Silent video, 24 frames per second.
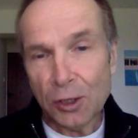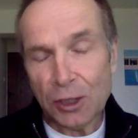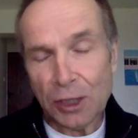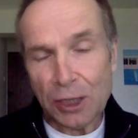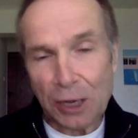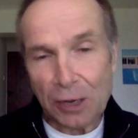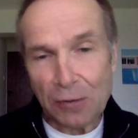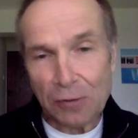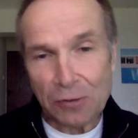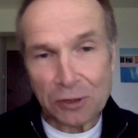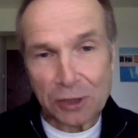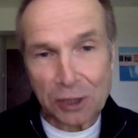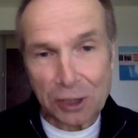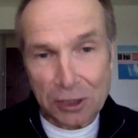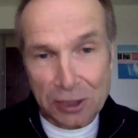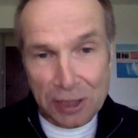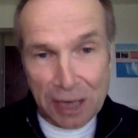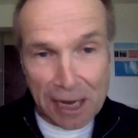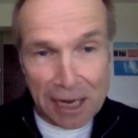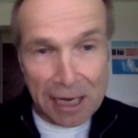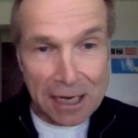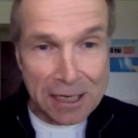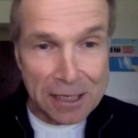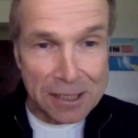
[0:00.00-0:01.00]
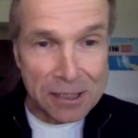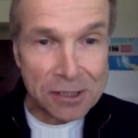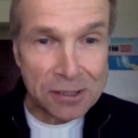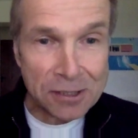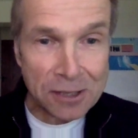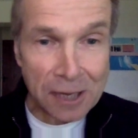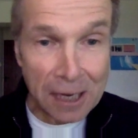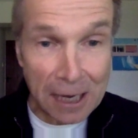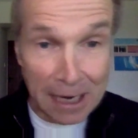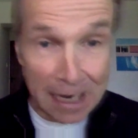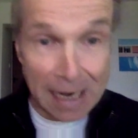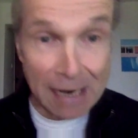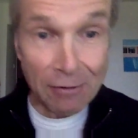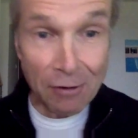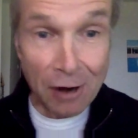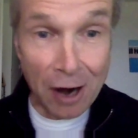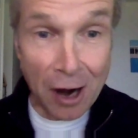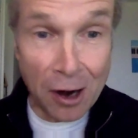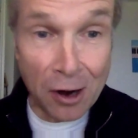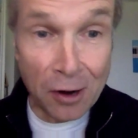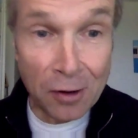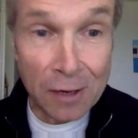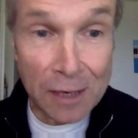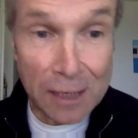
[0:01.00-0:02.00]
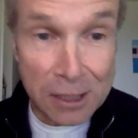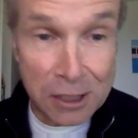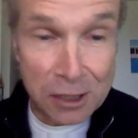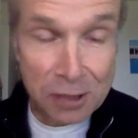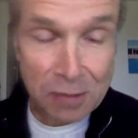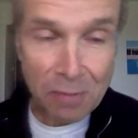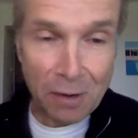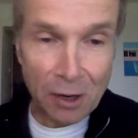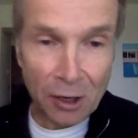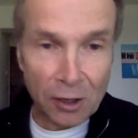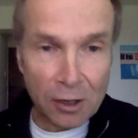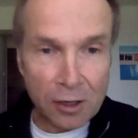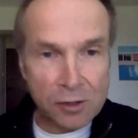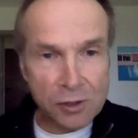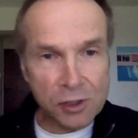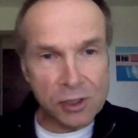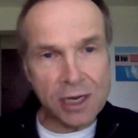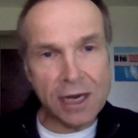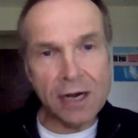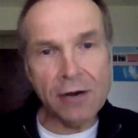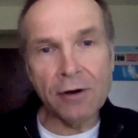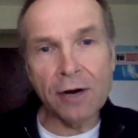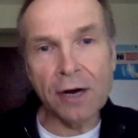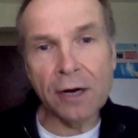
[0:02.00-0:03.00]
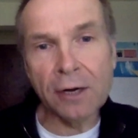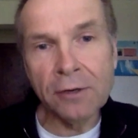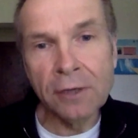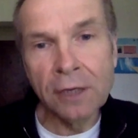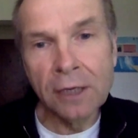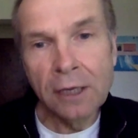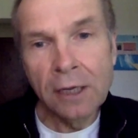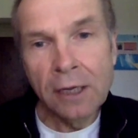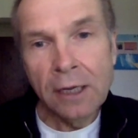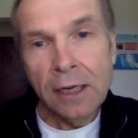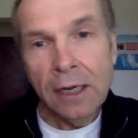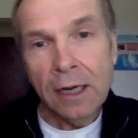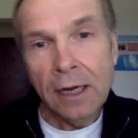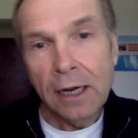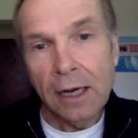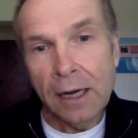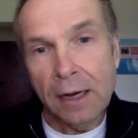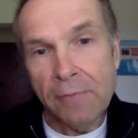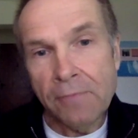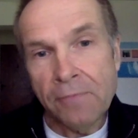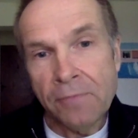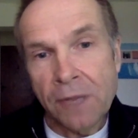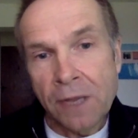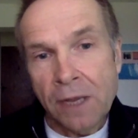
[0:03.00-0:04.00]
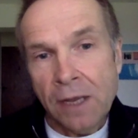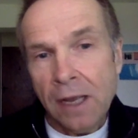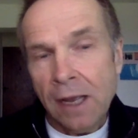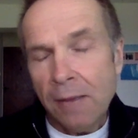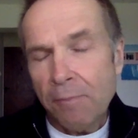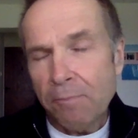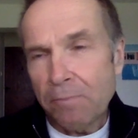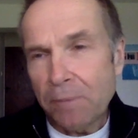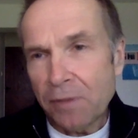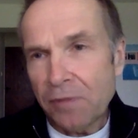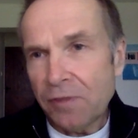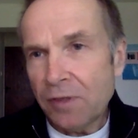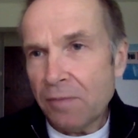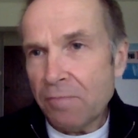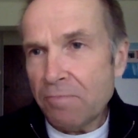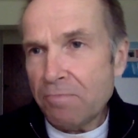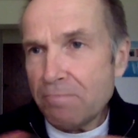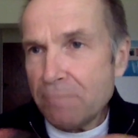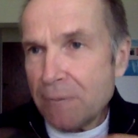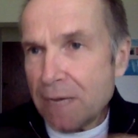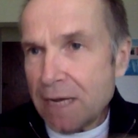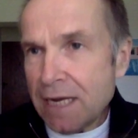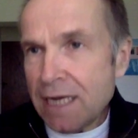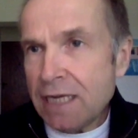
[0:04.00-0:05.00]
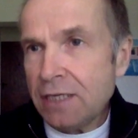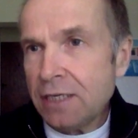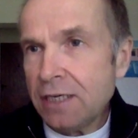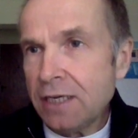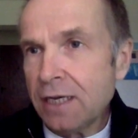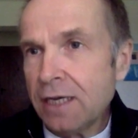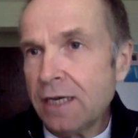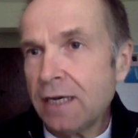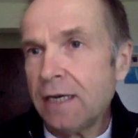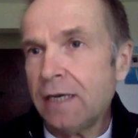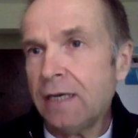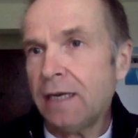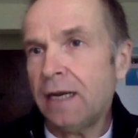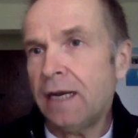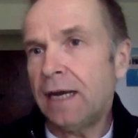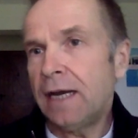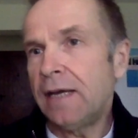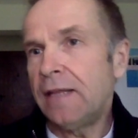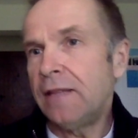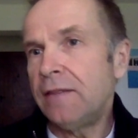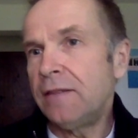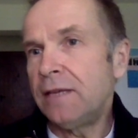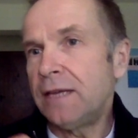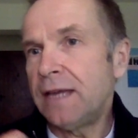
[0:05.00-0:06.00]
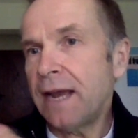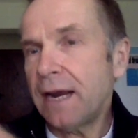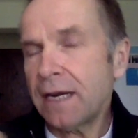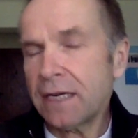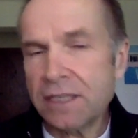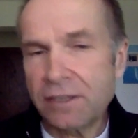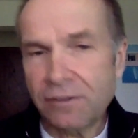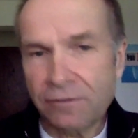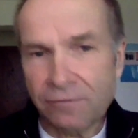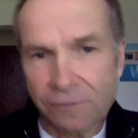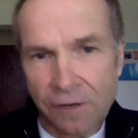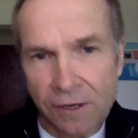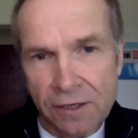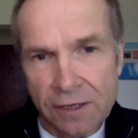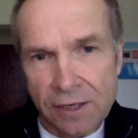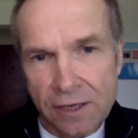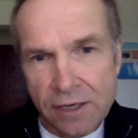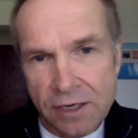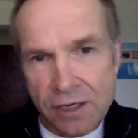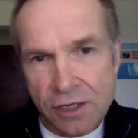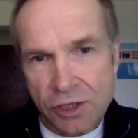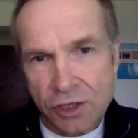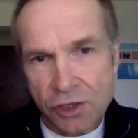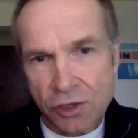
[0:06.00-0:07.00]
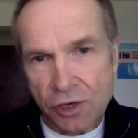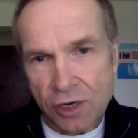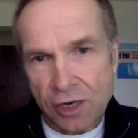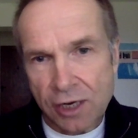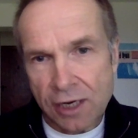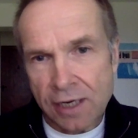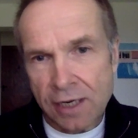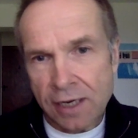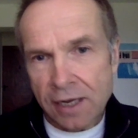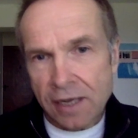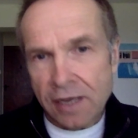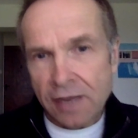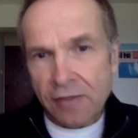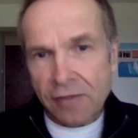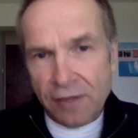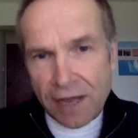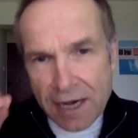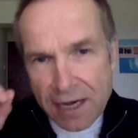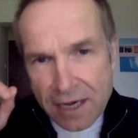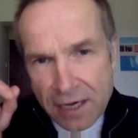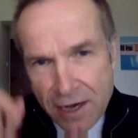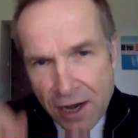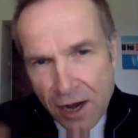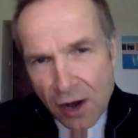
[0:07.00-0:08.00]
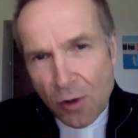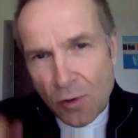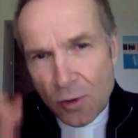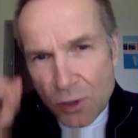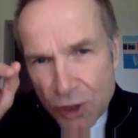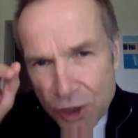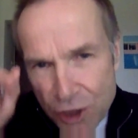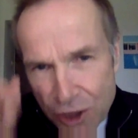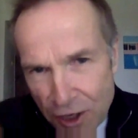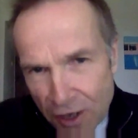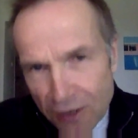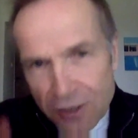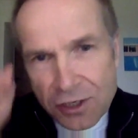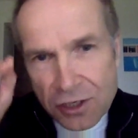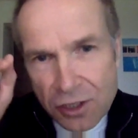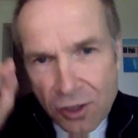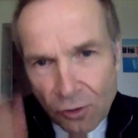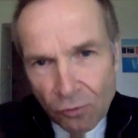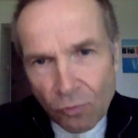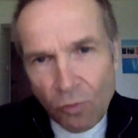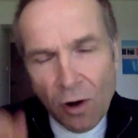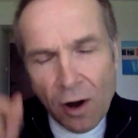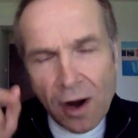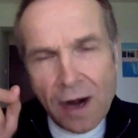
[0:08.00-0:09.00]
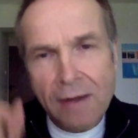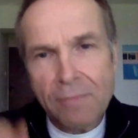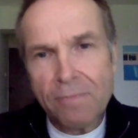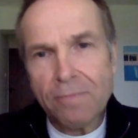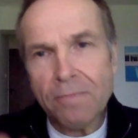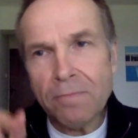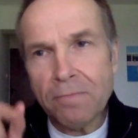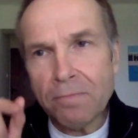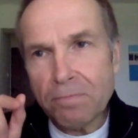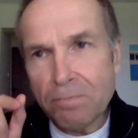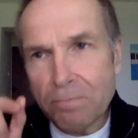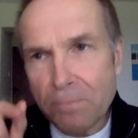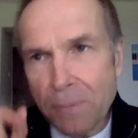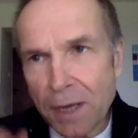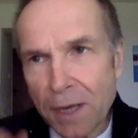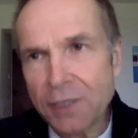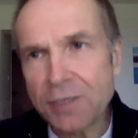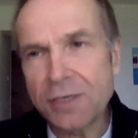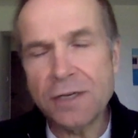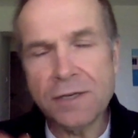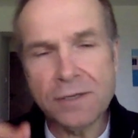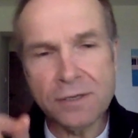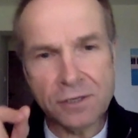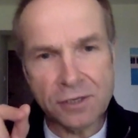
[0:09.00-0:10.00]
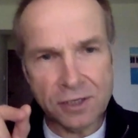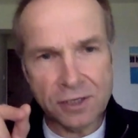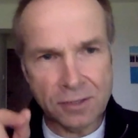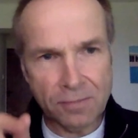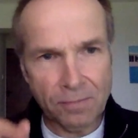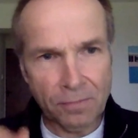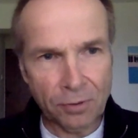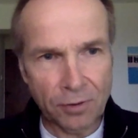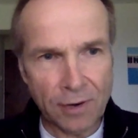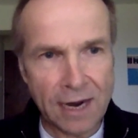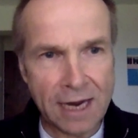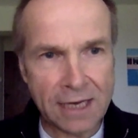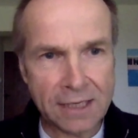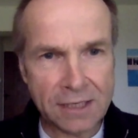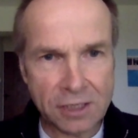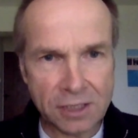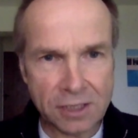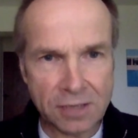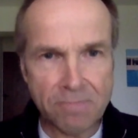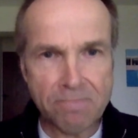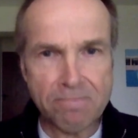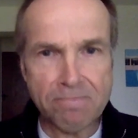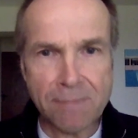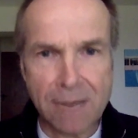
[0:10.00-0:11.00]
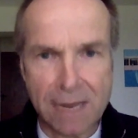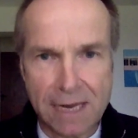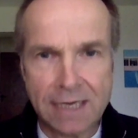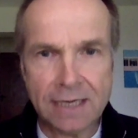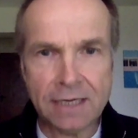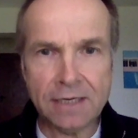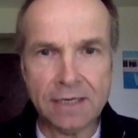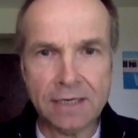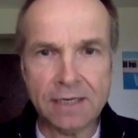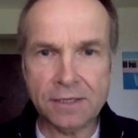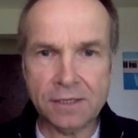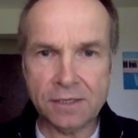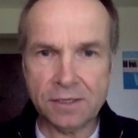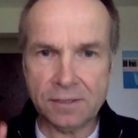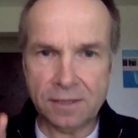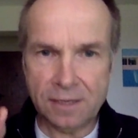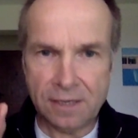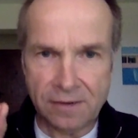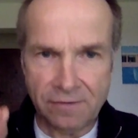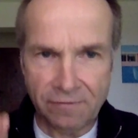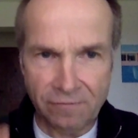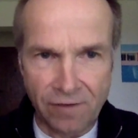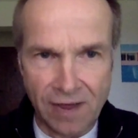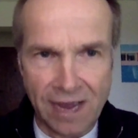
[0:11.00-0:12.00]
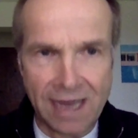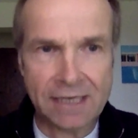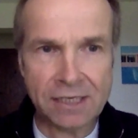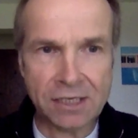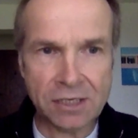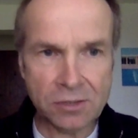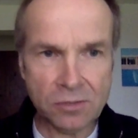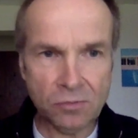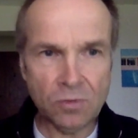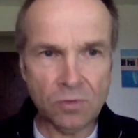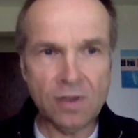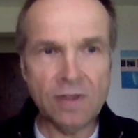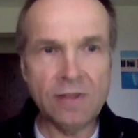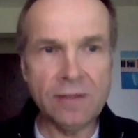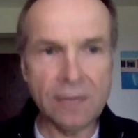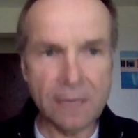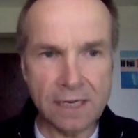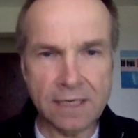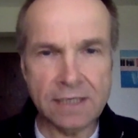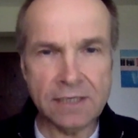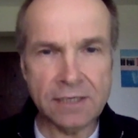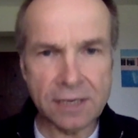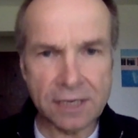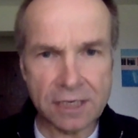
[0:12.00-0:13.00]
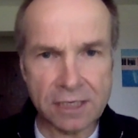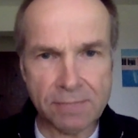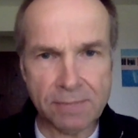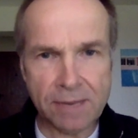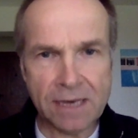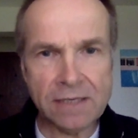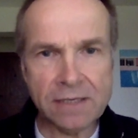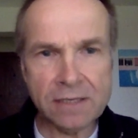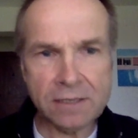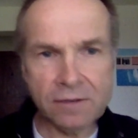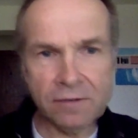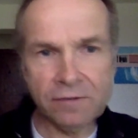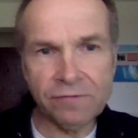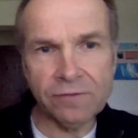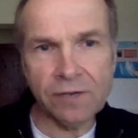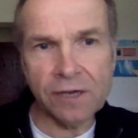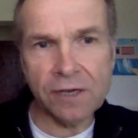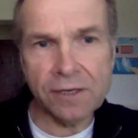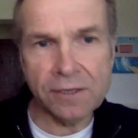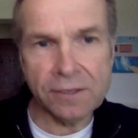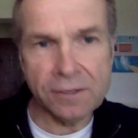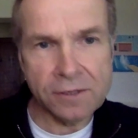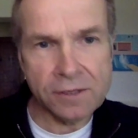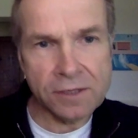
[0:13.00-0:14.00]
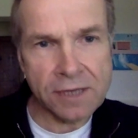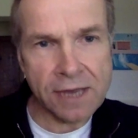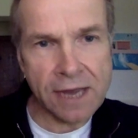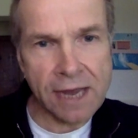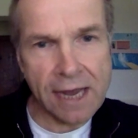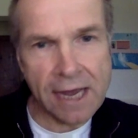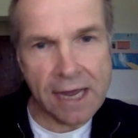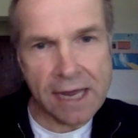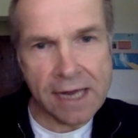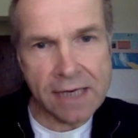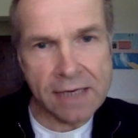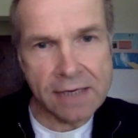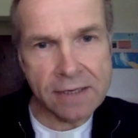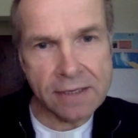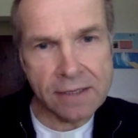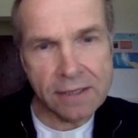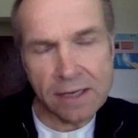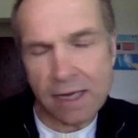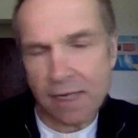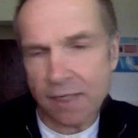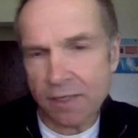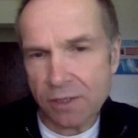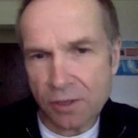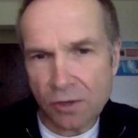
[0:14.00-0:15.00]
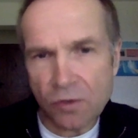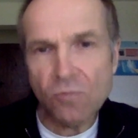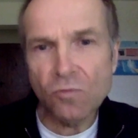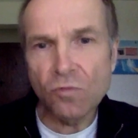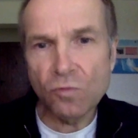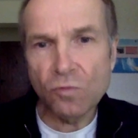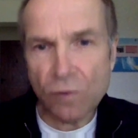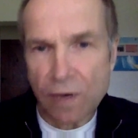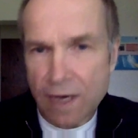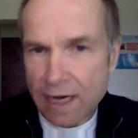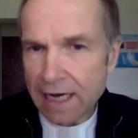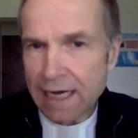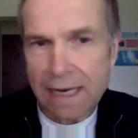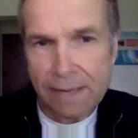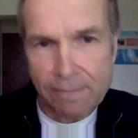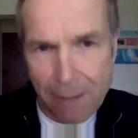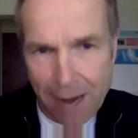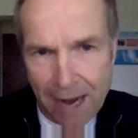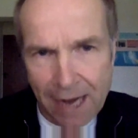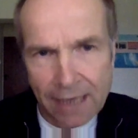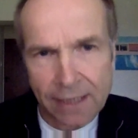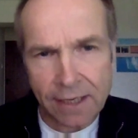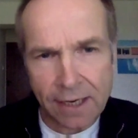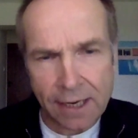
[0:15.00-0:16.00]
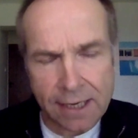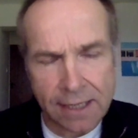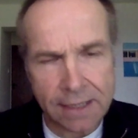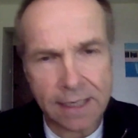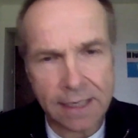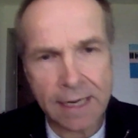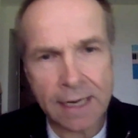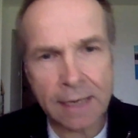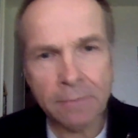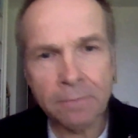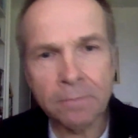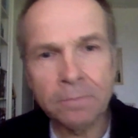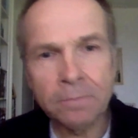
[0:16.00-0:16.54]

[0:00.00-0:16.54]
You know, today's hero is tomorrow's zero. But the media and the active fund industry, they know just the right buttons to press to make us invest with these expensive funds. And it's a really bad idea.